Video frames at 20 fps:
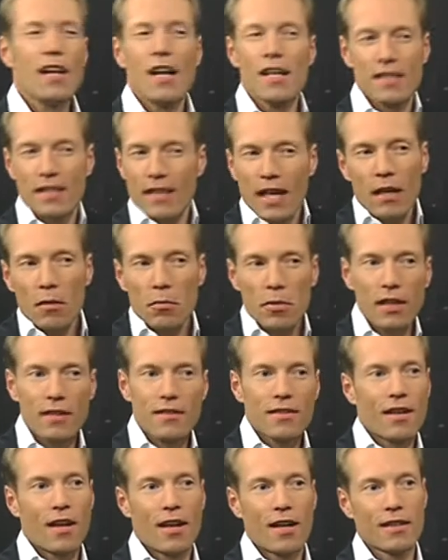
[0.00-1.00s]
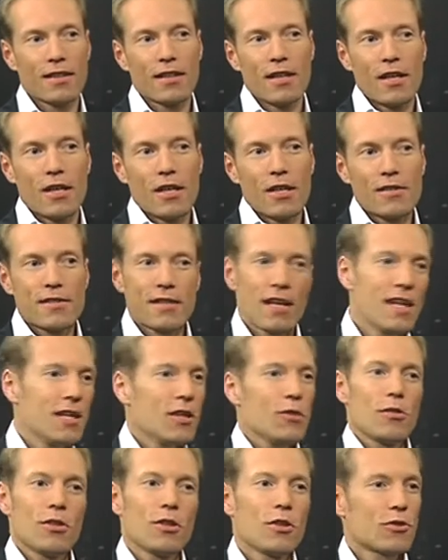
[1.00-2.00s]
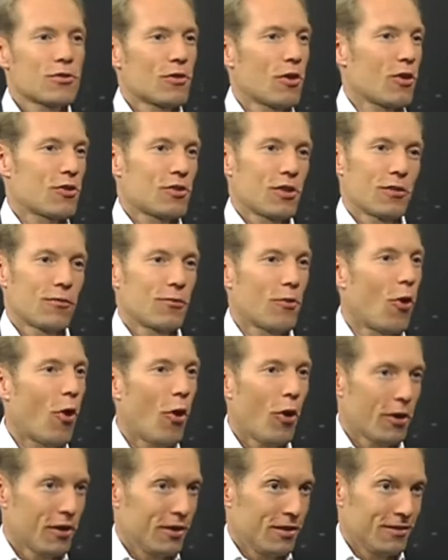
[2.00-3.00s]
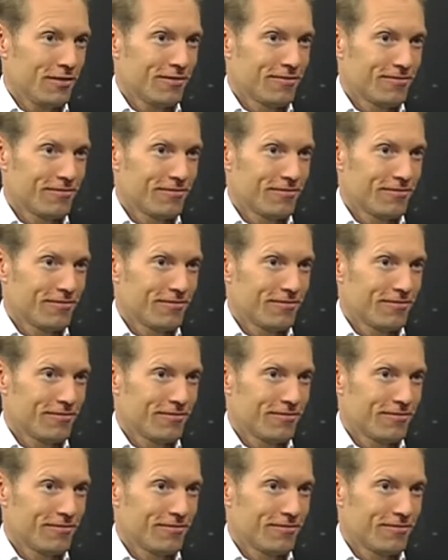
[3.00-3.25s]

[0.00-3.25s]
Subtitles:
It's a little bit like, say you're searching for oil.